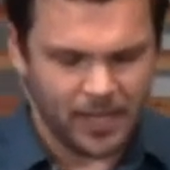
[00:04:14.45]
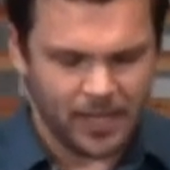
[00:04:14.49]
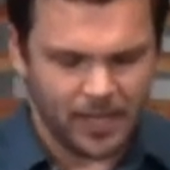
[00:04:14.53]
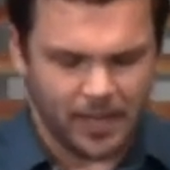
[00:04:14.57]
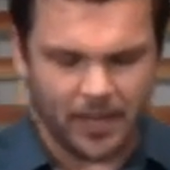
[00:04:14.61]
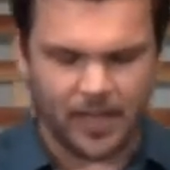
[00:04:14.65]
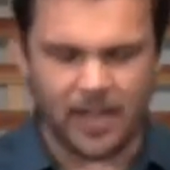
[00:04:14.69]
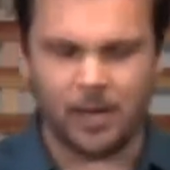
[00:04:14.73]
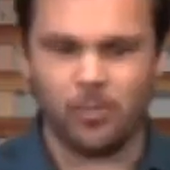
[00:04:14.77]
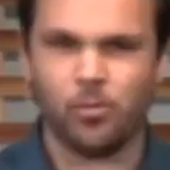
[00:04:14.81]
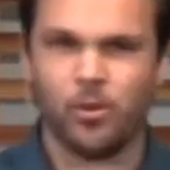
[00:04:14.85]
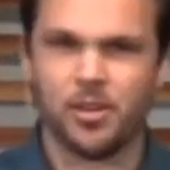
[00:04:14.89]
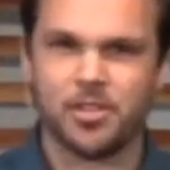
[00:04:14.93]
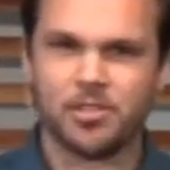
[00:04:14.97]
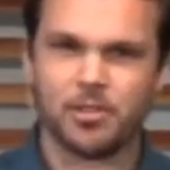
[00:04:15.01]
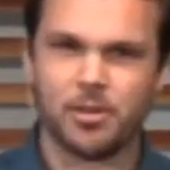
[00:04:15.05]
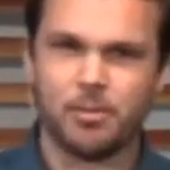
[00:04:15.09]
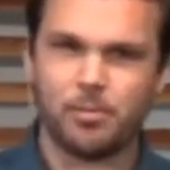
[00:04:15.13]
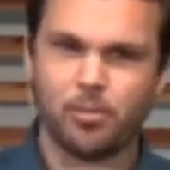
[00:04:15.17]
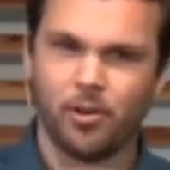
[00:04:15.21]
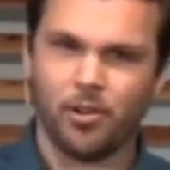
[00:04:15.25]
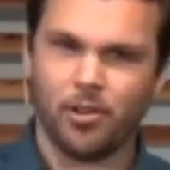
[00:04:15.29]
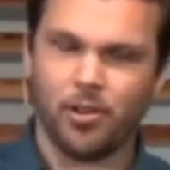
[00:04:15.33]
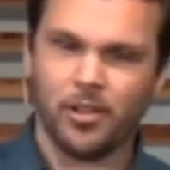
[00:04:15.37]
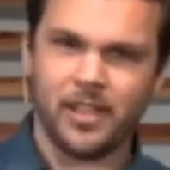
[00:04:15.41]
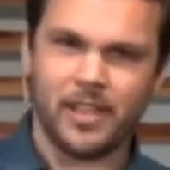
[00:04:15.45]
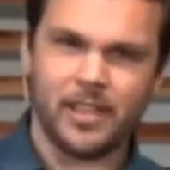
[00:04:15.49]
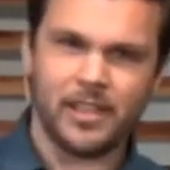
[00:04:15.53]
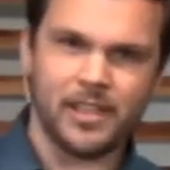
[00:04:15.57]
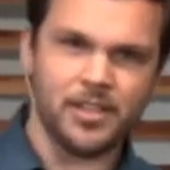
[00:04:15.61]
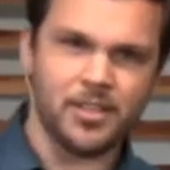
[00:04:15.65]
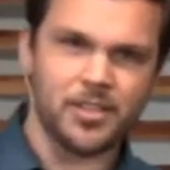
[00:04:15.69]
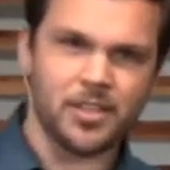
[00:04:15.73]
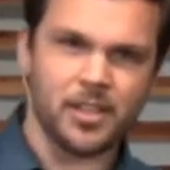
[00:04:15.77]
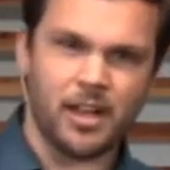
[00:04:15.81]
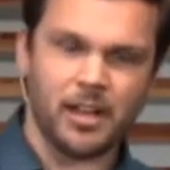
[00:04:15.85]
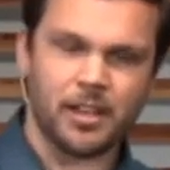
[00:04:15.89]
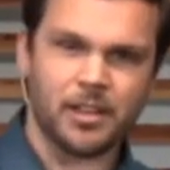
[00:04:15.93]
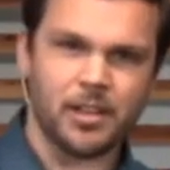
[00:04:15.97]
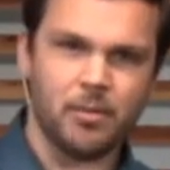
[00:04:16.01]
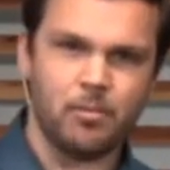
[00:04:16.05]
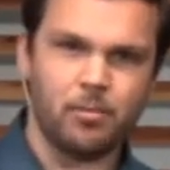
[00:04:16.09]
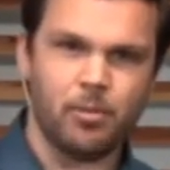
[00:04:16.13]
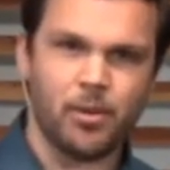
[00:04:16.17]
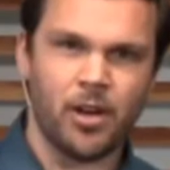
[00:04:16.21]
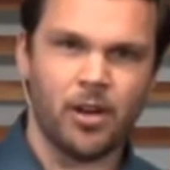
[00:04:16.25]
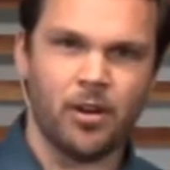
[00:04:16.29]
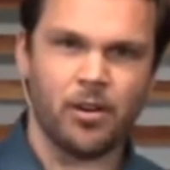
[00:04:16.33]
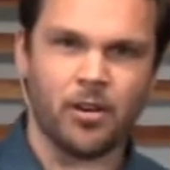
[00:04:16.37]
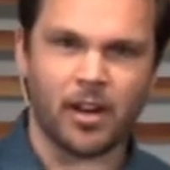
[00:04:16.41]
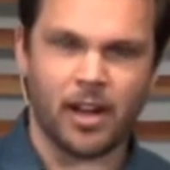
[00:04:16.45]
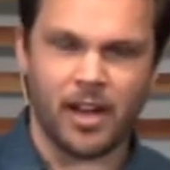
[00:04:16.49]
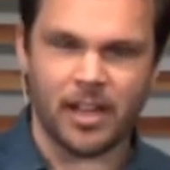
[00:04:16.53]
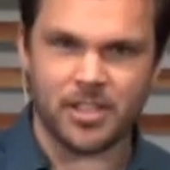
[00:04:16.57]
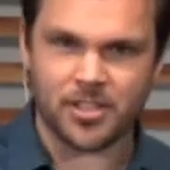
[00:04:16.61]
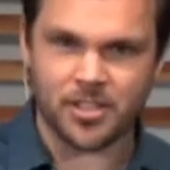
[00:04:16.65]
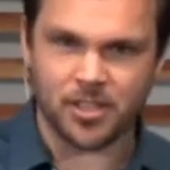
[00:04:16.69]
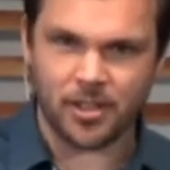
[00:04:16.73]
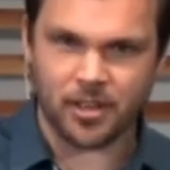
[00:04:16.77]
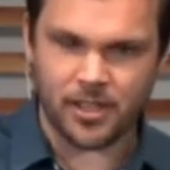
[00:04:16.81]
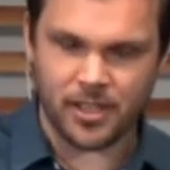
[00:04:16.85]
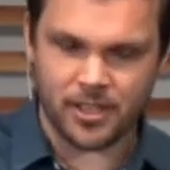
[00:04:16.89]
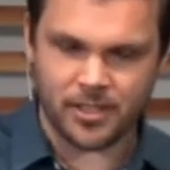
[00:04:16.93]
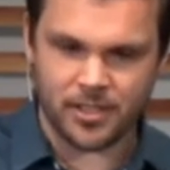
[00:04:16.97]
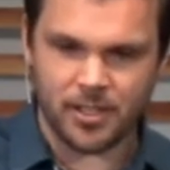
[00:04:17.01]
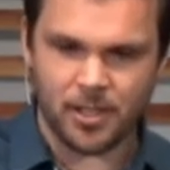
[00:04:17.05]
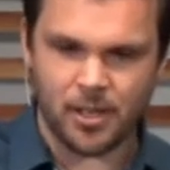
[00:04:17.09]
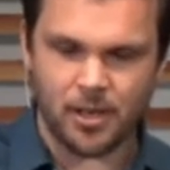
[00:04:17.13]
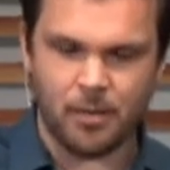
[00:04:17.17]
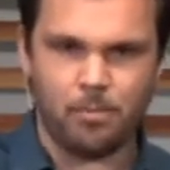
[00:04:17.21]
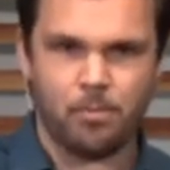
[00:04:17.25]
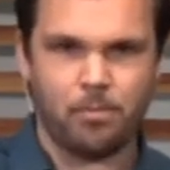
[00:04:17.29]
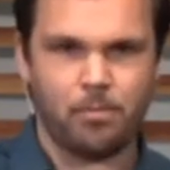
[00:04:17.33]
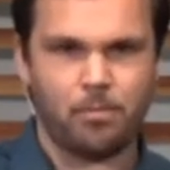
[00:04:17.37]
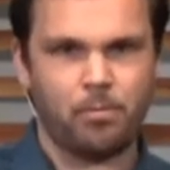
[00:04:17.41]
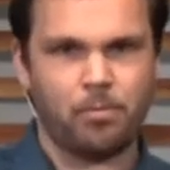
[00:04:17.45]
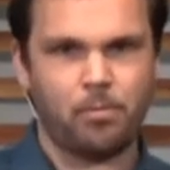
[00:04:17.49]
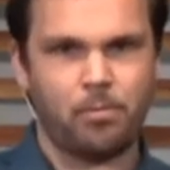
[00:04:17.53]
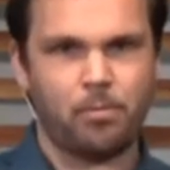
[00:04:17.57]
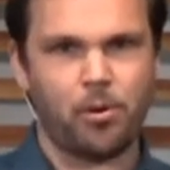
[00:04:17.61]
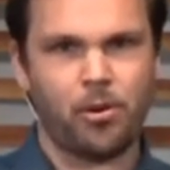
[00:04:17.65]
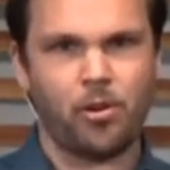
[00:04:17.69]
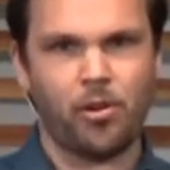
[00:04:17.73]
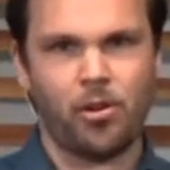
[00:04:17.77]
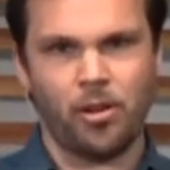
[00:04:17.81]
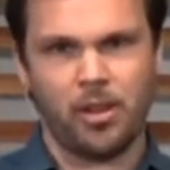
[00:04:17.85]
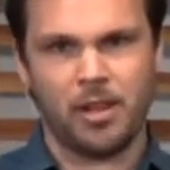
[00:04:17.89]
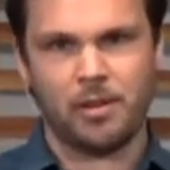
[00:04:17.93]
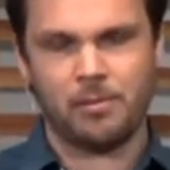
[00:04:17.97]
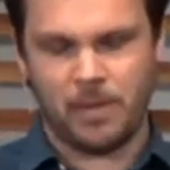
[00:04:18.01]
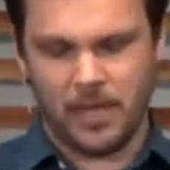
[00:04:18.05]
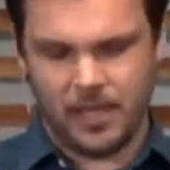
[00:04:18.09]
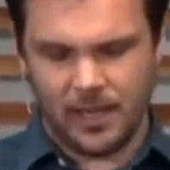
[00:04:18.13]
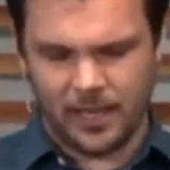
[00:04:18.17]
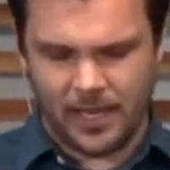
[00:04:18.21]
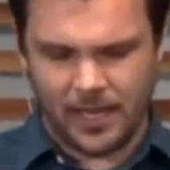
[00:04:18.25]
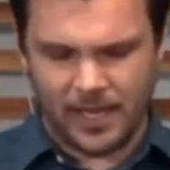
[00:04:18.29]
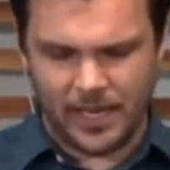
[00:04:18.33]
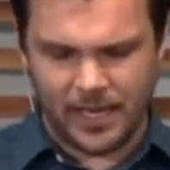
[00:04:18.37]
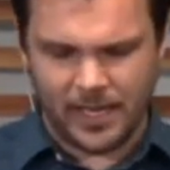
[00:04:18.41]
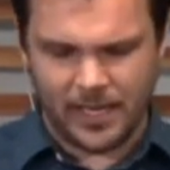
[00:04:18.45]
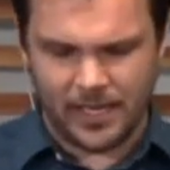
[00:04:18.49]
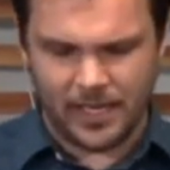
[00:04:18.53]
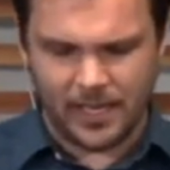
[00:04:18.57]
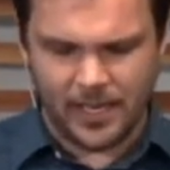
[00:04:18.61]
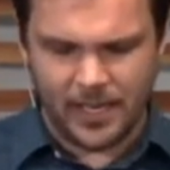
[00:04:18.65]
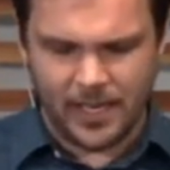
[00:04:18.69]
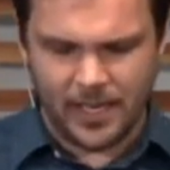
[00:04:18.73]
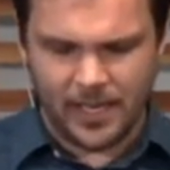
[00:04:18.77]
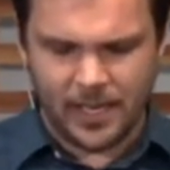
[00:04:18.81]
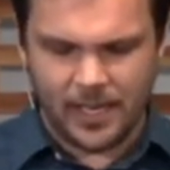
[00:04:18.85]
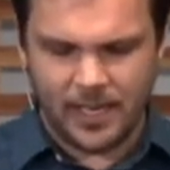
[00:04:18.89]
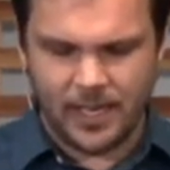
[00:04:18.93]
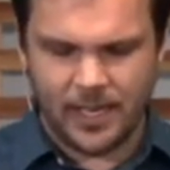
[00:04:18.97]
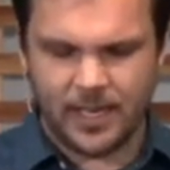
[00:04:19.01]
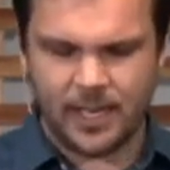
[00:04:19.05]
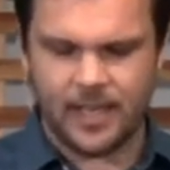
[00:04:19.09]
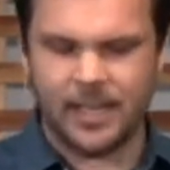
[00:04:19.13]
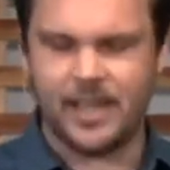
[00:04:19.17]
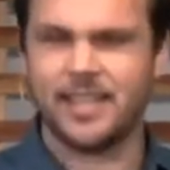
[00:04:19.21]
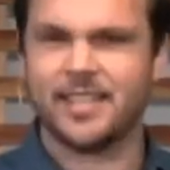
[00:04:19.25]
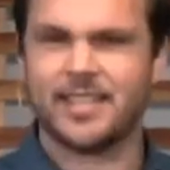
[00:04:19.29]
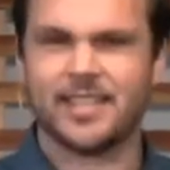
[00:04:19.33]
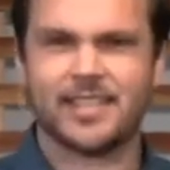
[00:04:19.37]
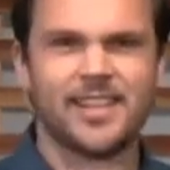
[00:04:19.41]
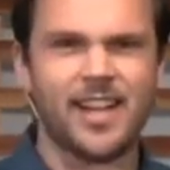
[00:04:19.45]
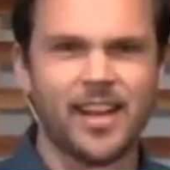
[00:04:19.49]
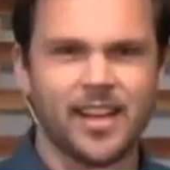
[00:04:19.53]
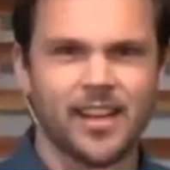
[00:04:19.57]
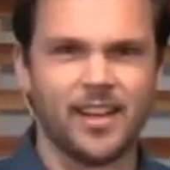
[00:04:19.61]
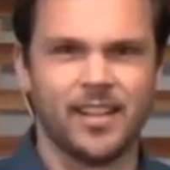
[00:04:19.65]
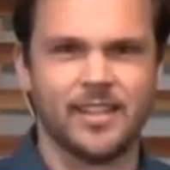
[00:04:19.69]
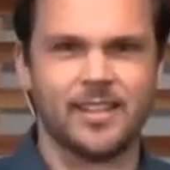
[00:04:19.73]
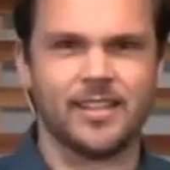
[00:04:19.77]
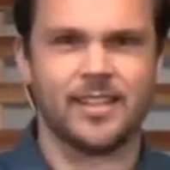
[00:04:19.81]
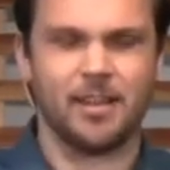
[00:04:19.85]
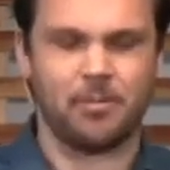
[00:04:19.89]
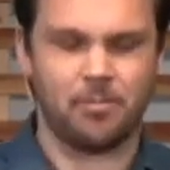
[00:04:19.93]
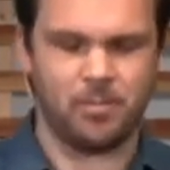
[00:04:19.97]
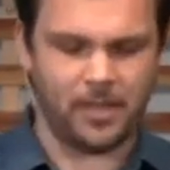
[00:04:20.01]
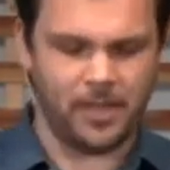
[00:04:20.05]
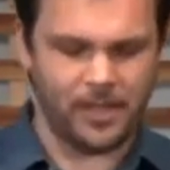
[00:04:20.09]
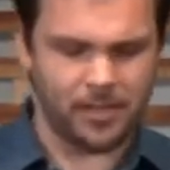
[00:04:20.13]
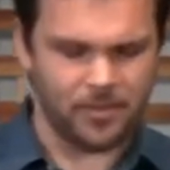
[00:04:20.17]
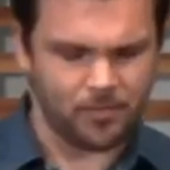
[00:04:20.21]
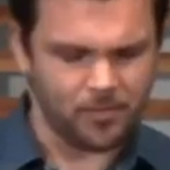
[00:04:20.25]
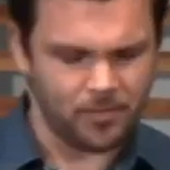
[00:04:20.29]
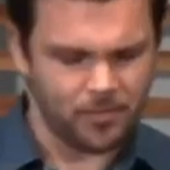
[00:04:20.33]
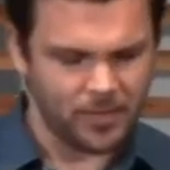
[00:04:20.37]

um, once we pulled in and docked the boat, I started to pull at my line and it stuck on something.